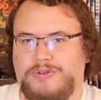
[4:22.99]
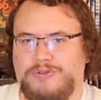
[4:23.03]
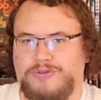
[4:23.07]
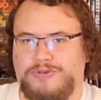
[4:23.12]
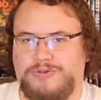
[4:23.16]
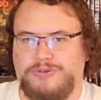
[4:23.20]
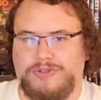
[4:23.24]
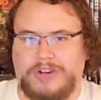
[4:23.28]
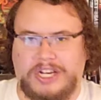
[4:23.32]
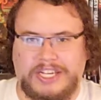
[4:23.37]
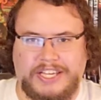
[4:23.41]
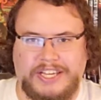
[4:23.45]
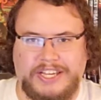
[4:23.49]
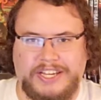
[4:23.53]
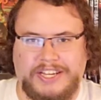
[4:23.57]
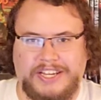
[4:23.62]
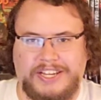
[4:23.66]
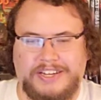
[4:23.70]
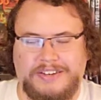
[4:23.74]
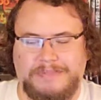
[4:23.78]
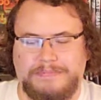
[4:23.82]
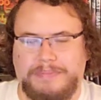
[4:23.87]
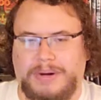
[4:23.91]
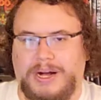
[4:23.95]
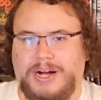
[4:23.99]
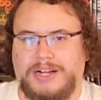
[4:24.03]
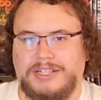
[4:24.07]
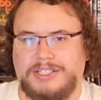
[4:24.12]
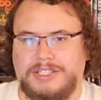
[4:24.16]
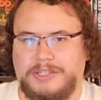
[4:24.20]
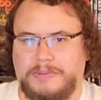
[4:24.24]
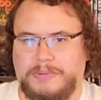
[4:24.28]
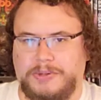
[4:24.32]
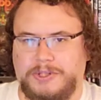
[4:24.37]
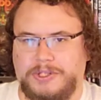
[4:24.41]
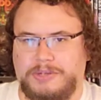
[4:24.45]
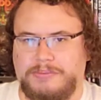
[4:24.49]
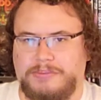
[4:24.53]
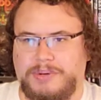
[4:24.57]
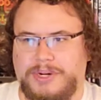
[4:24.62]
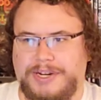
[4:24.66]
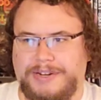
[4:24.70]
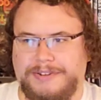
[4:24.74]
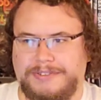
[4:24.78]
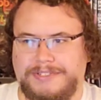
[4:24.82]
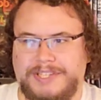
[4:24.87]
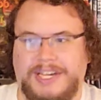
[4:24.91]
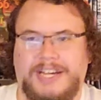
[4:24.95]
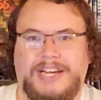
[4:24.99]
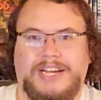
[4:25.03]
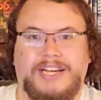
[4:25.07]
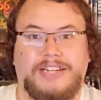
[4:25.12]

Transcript: fucking impossible to pronounce.